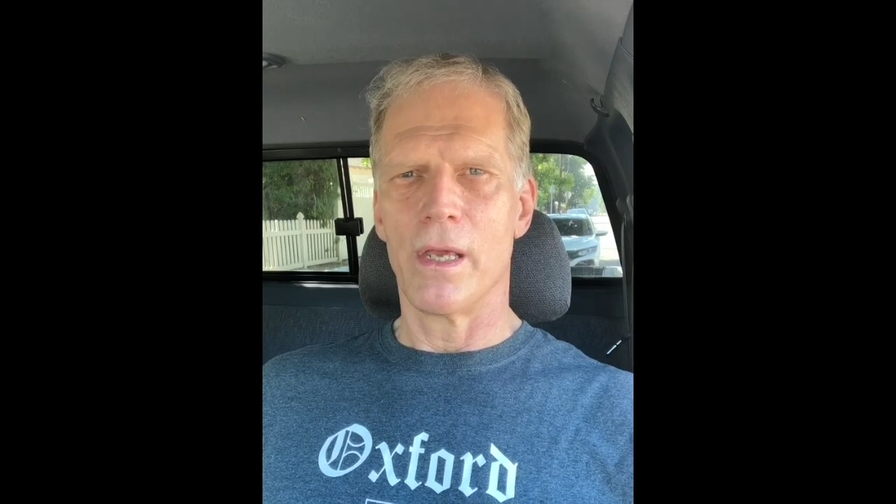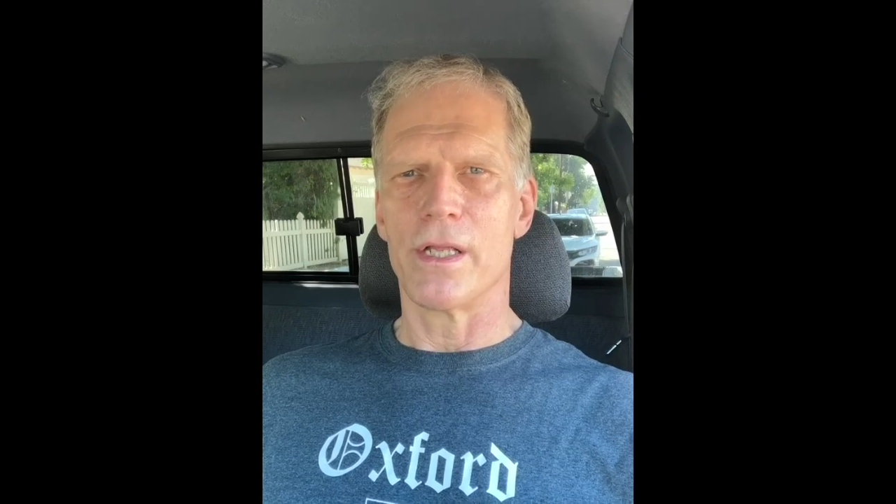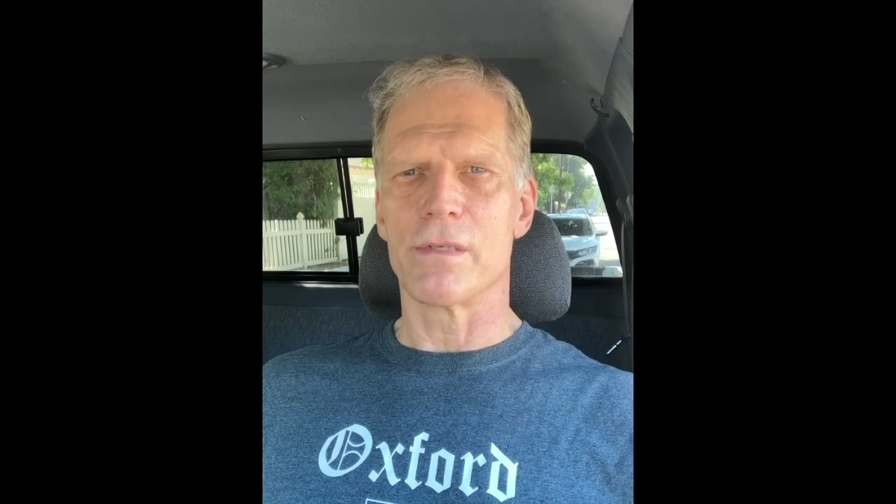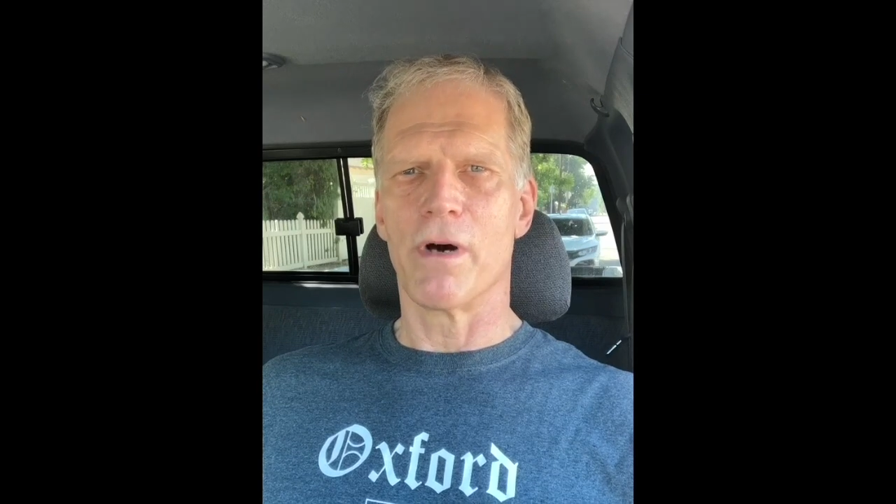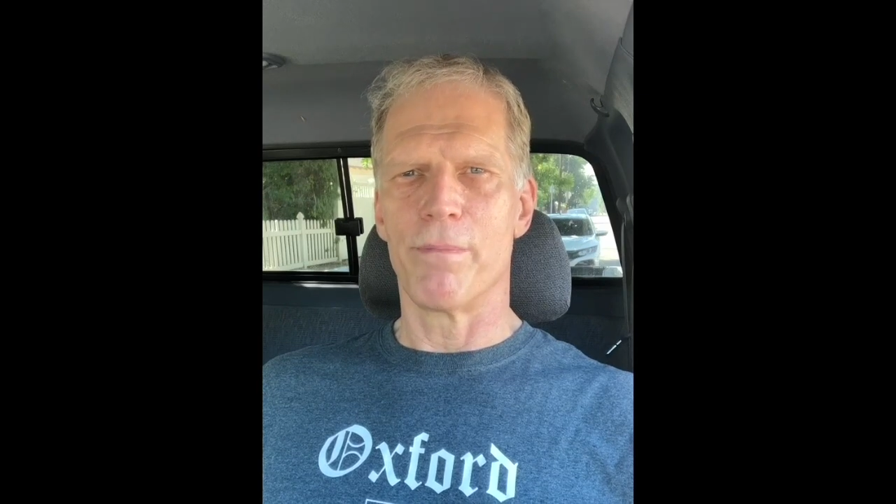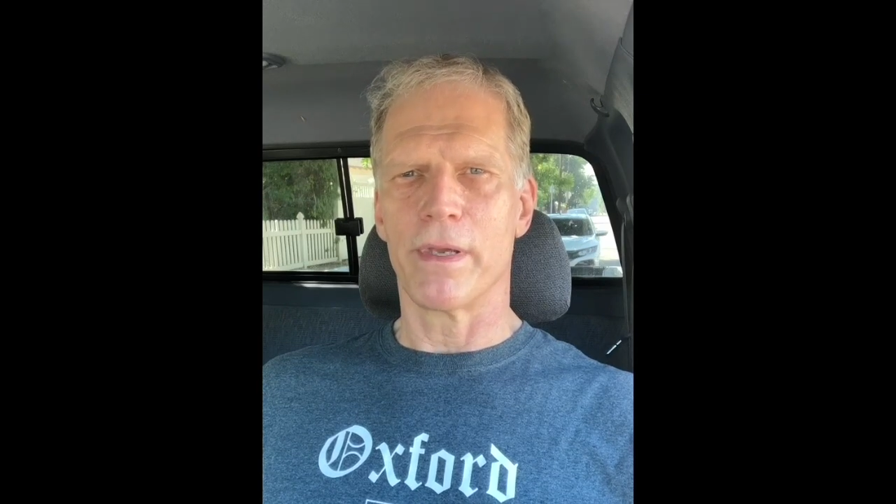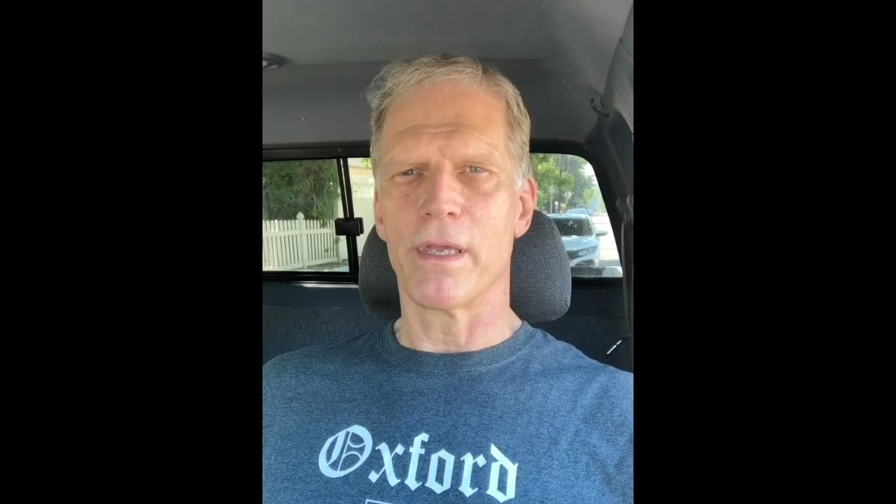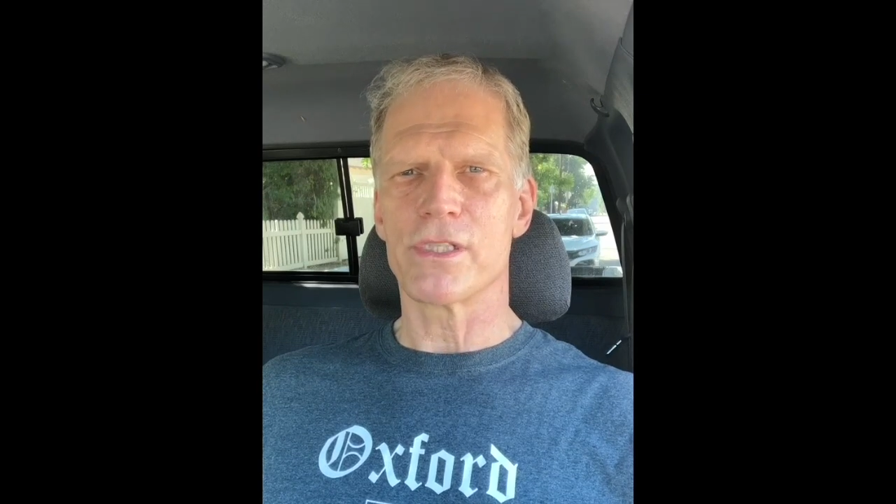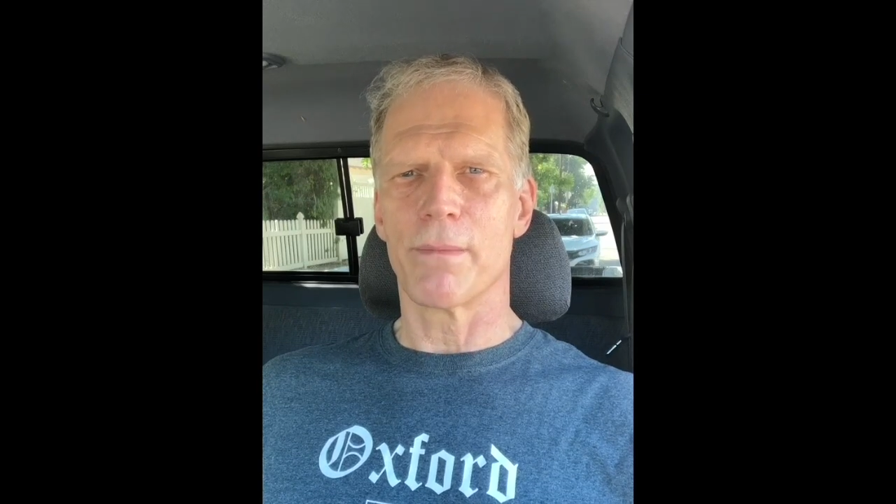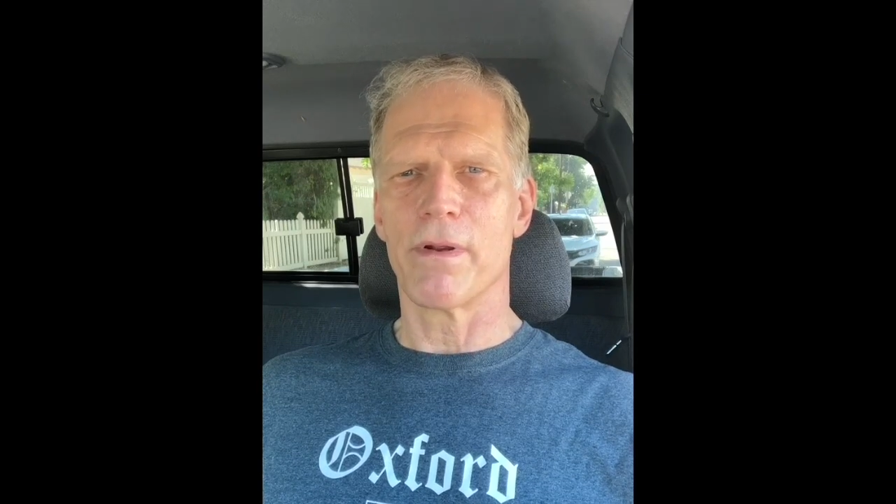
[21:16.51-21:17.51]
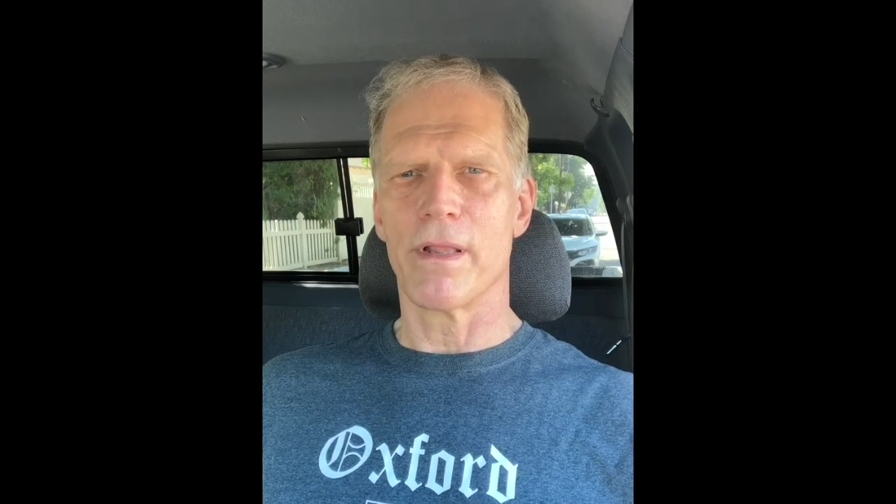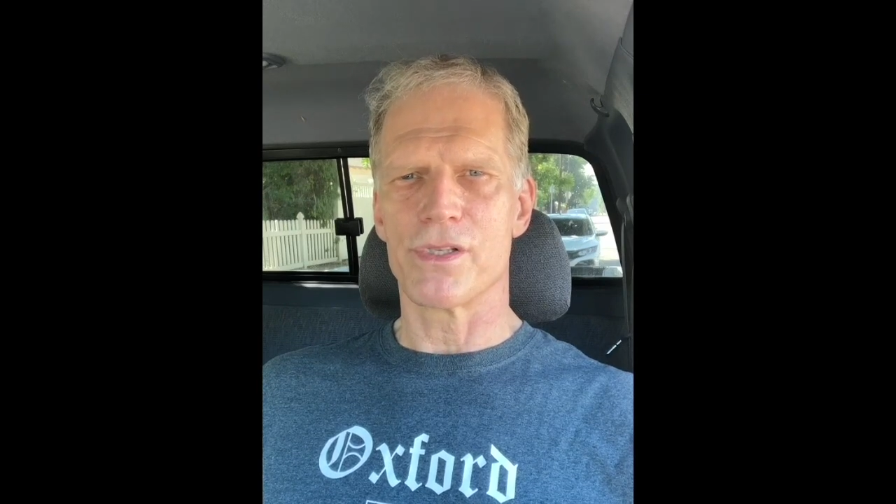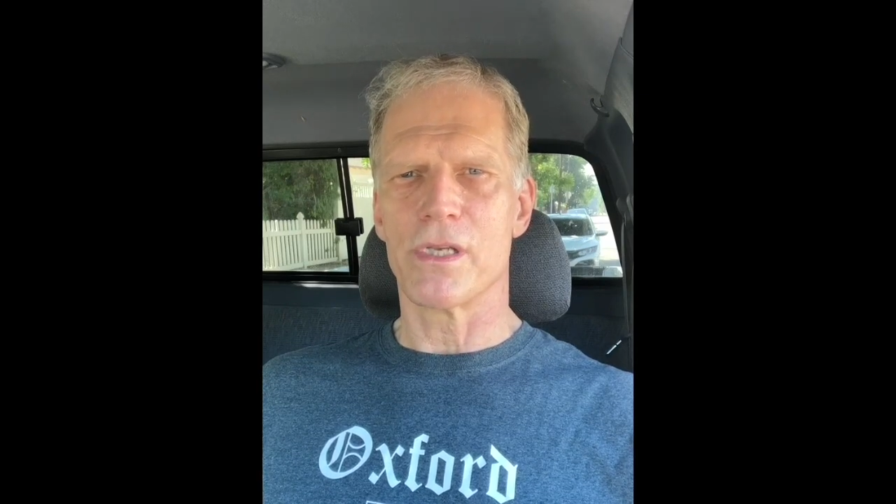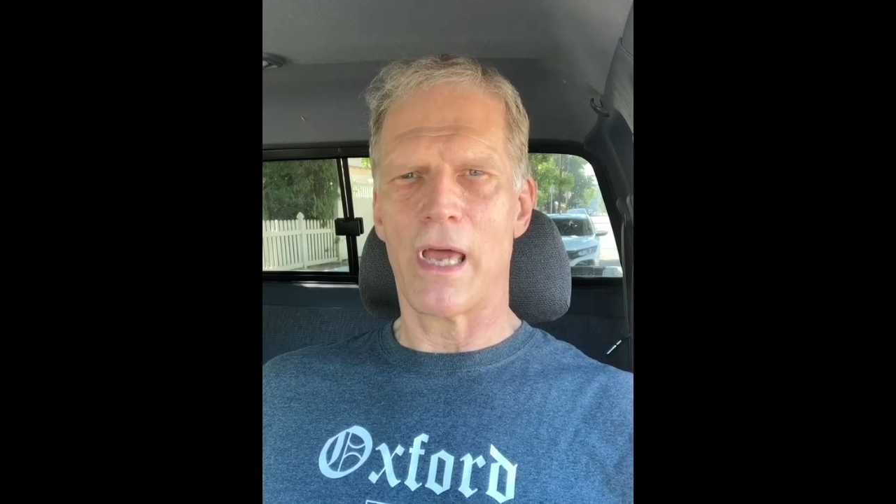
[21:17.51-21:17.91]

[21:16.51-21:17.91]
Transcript: It's about picking something that's